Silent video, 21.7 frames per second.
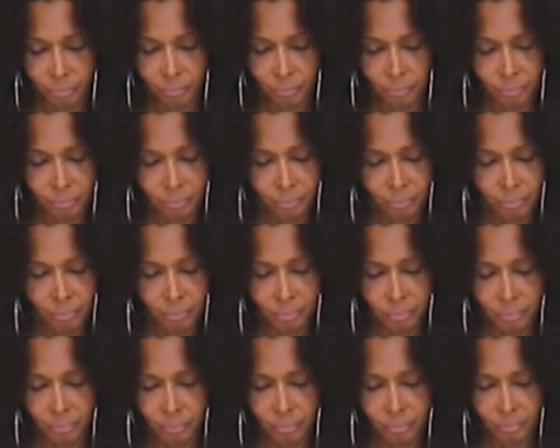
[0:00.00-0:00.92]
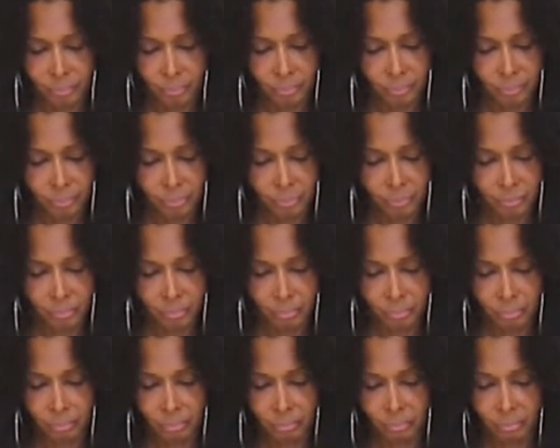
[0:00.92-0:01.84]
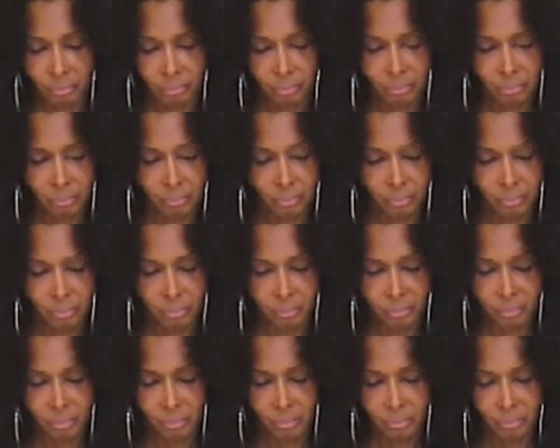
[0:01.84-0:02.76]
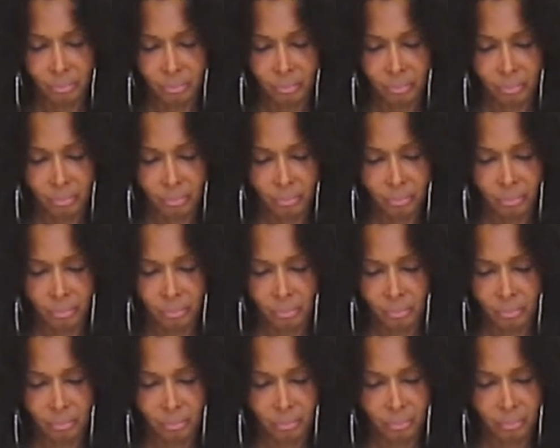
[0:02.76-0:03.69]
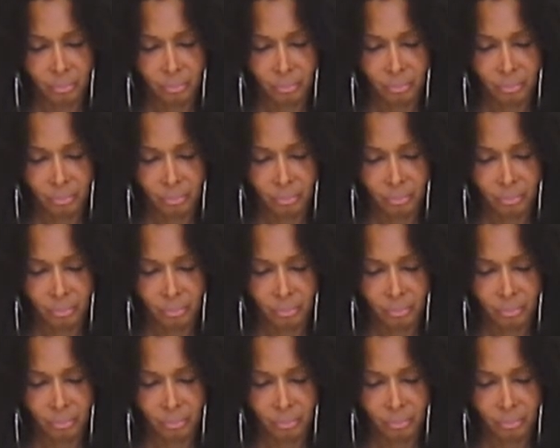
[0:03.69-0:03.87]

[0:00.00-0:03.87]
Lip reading: (silence)